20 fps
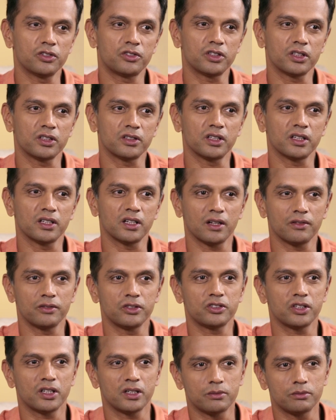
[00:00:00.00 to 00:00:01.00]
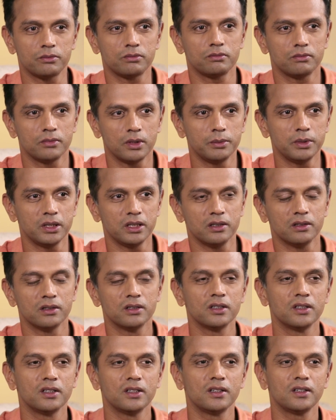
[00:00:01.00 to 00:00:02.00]
I wish I'd maybe
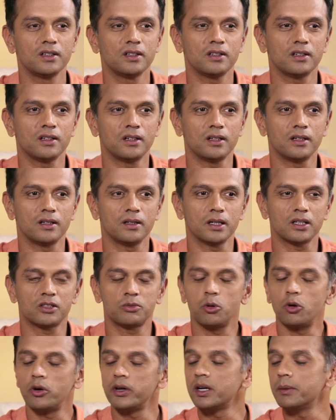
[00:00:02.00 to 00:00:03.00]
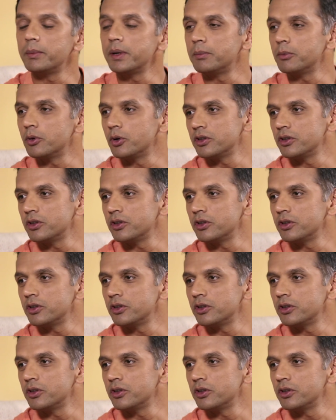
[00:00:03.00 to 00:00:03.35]
explored it a bit more as well.